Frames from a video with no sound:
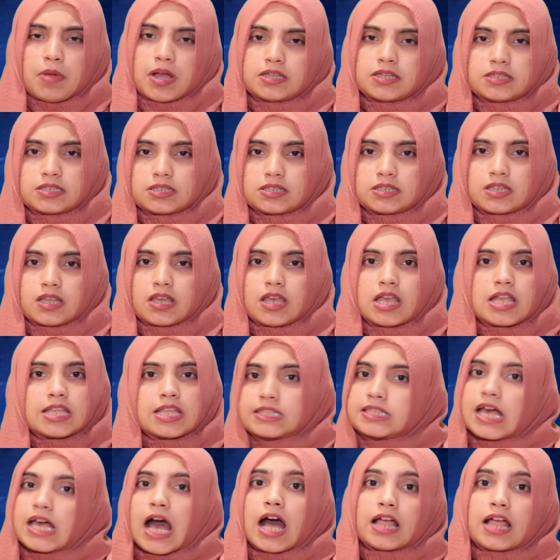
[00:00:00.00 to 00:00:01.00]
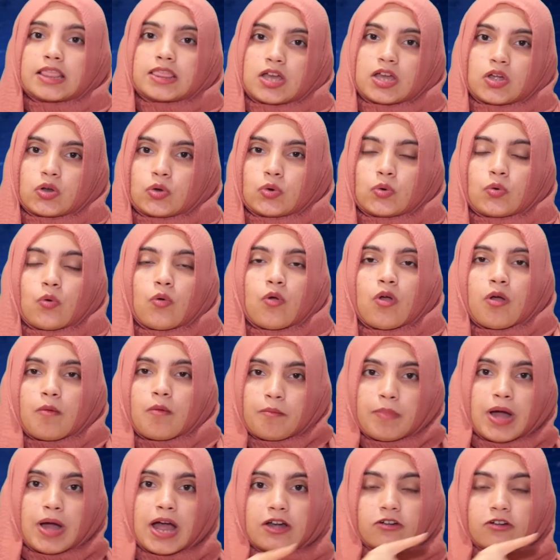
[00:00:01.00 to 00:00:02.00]
For those unfamiliar with
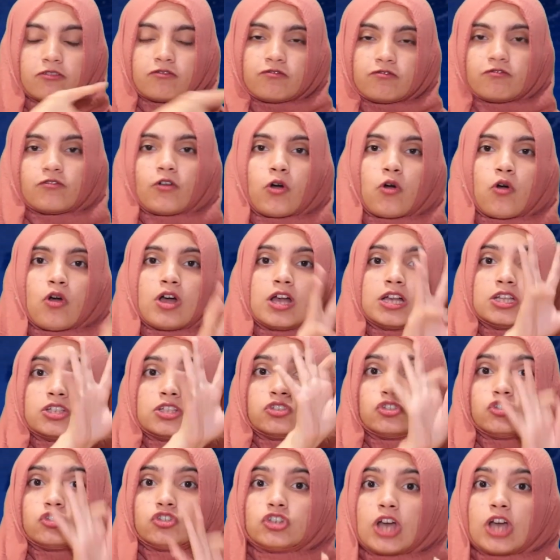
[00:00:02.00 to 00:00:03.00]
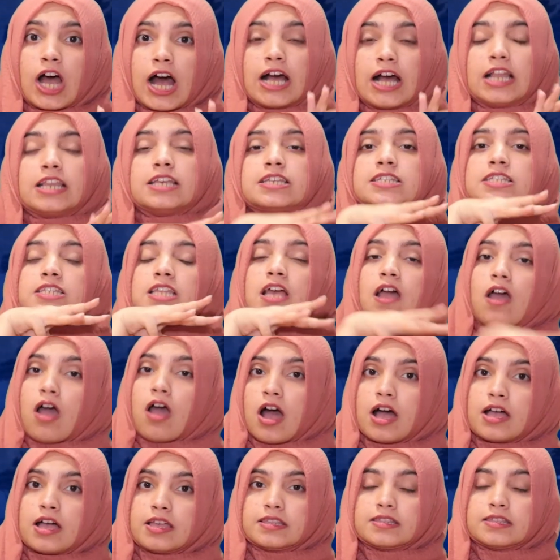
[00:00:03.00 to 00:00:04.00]
charpai or charpoy, as
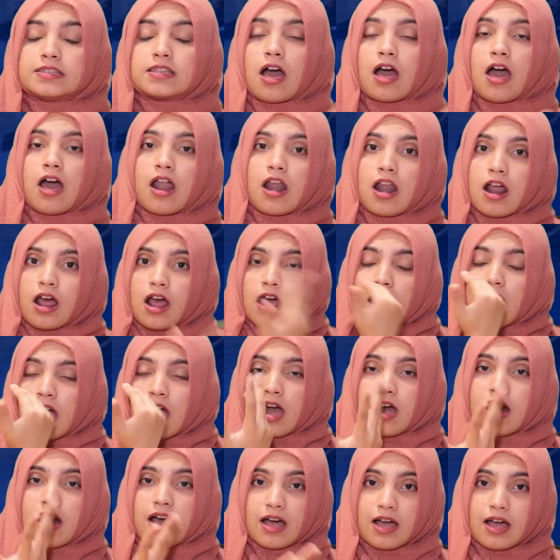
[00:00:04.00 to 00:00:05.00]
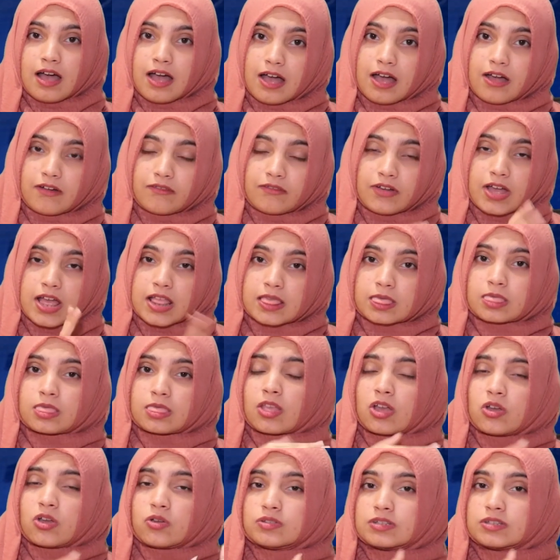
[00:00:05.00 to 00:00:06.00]
it's called in some places,
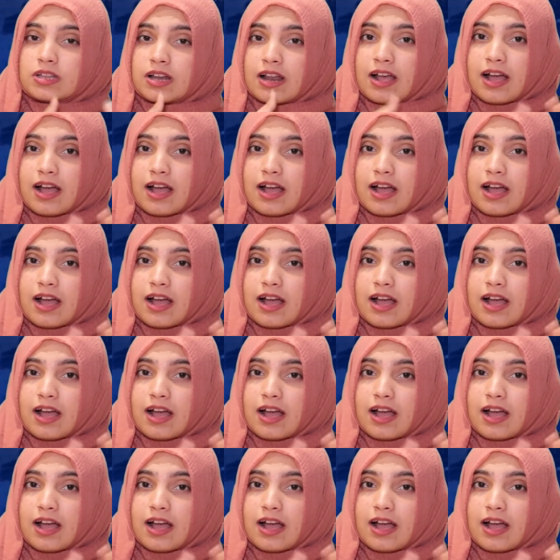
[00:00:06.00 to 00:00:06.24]
here's a